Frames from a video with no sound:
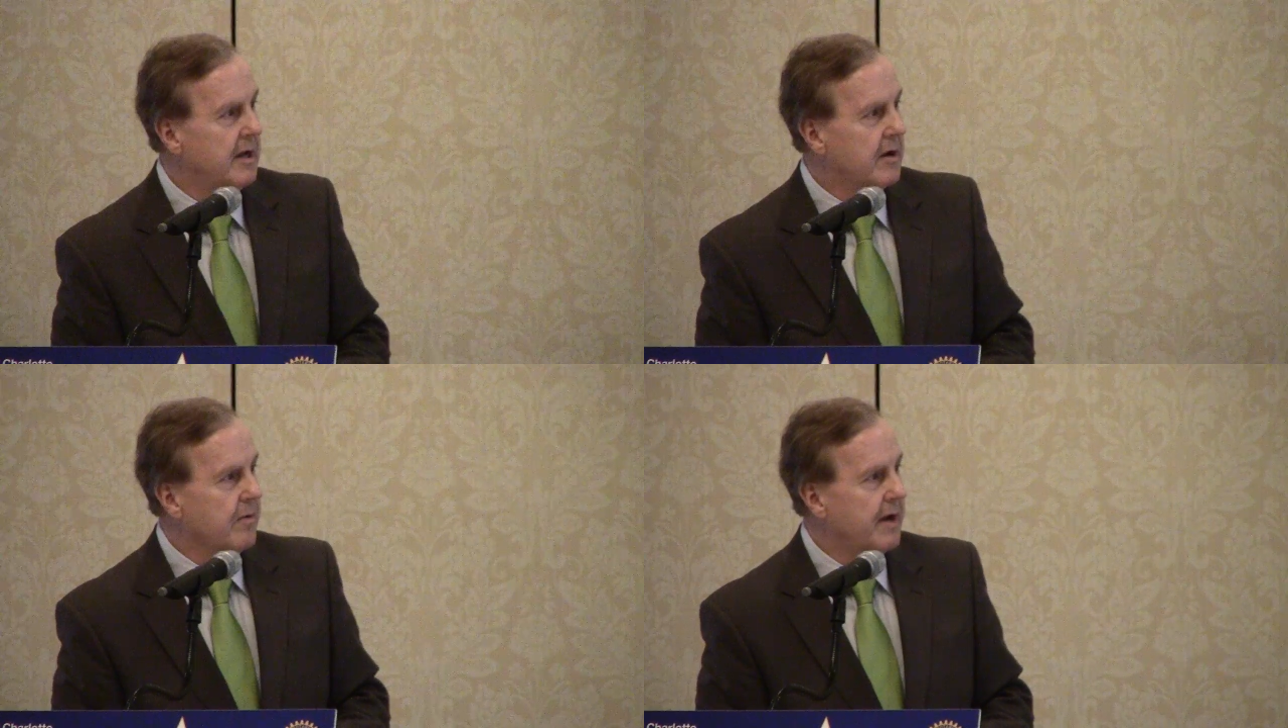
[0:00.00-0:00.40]

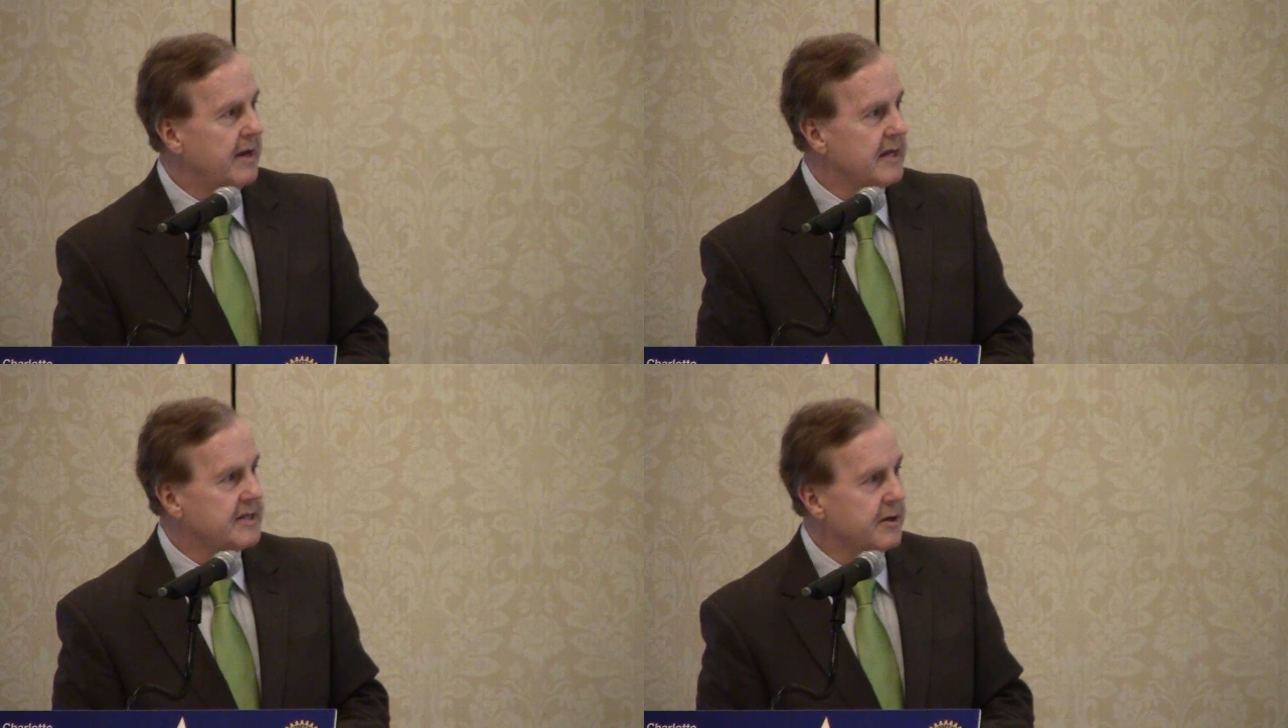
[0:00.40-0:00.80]
Right
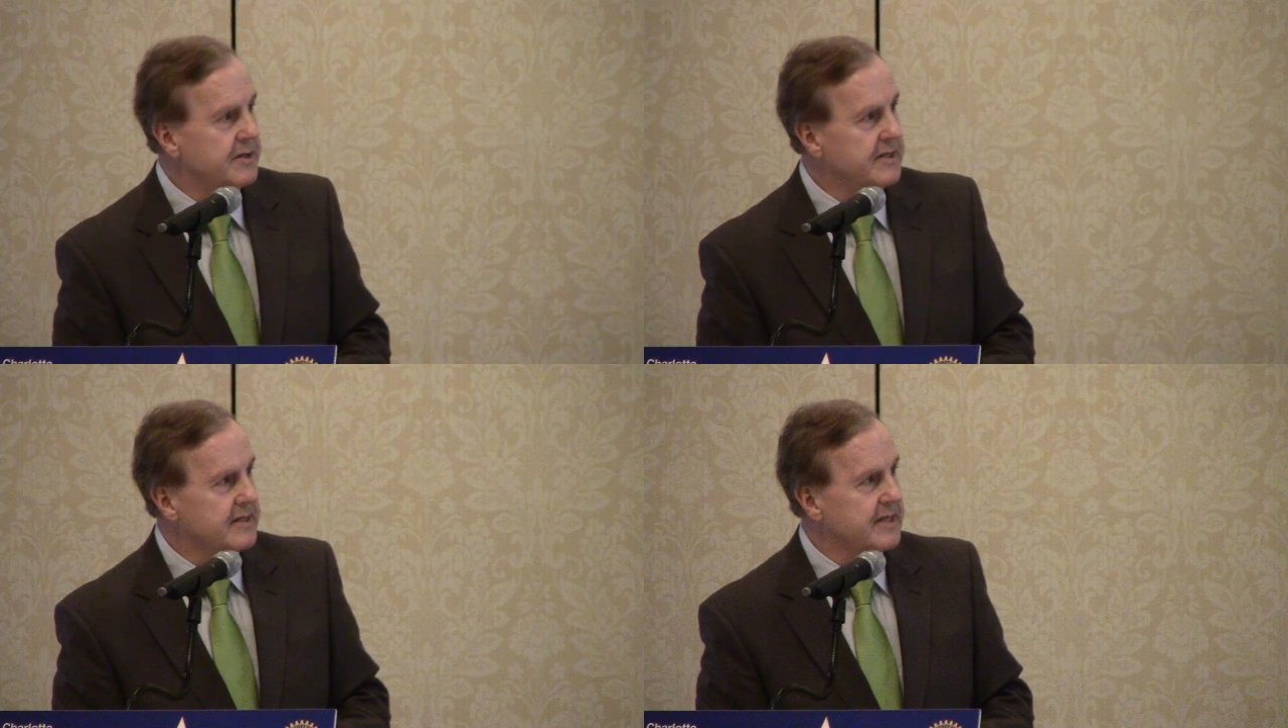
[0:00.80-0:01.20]
now it's
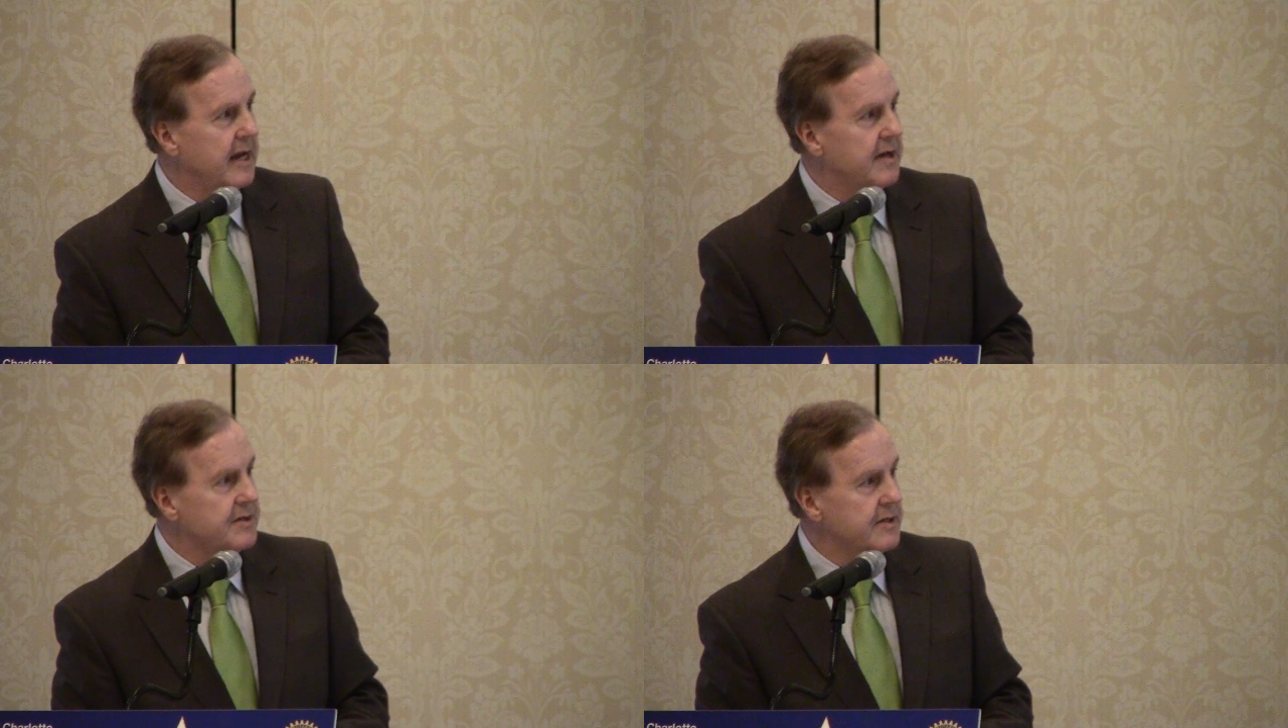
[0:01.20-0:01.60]

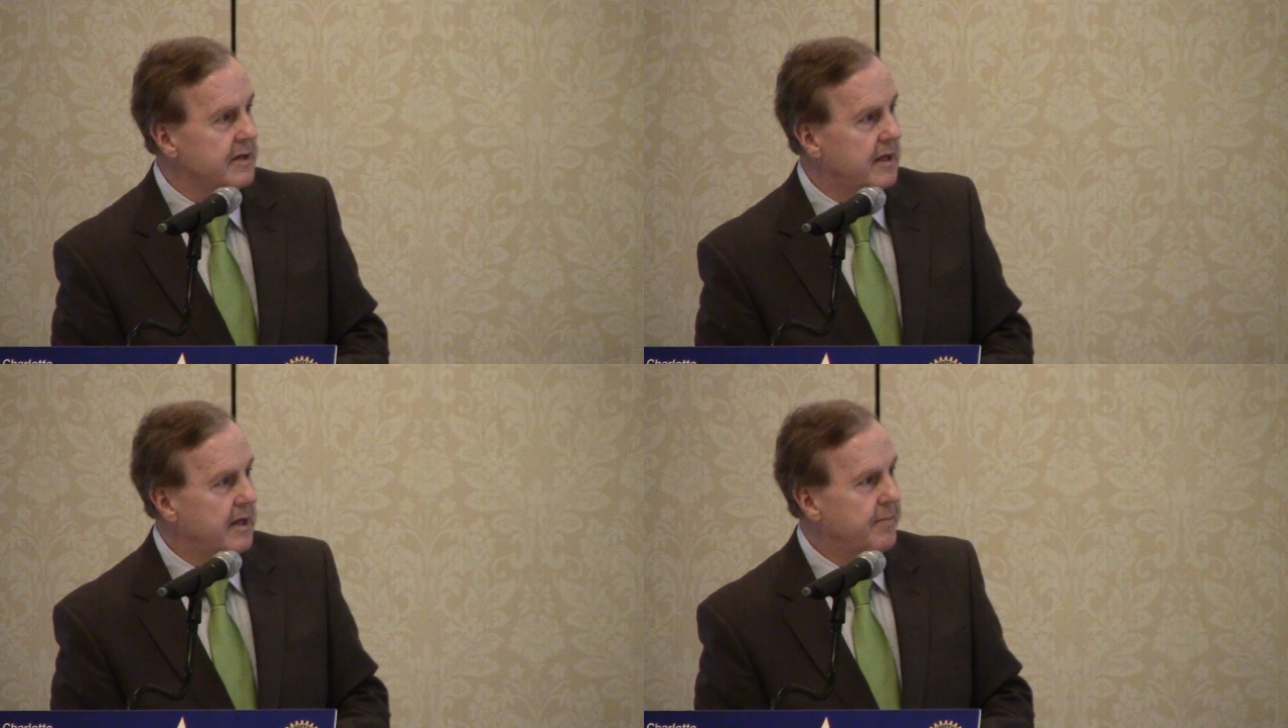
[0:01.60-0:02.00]
$36,000.
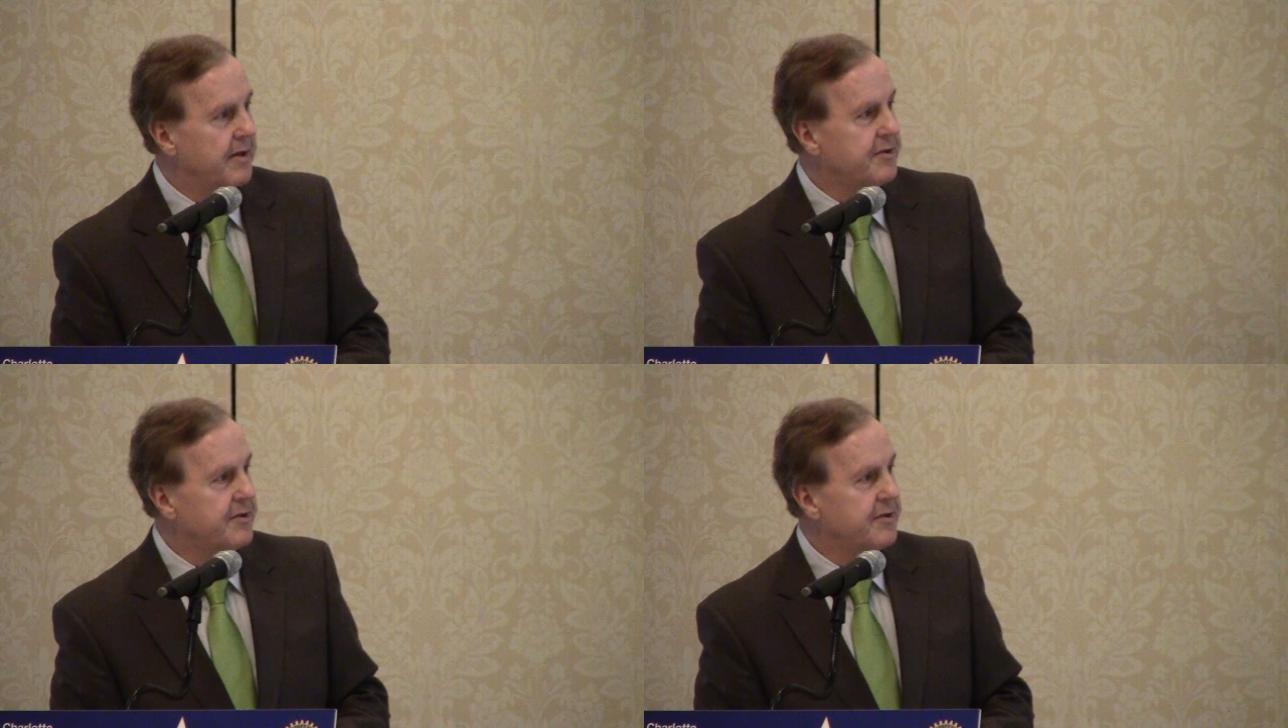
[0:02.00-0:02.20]
By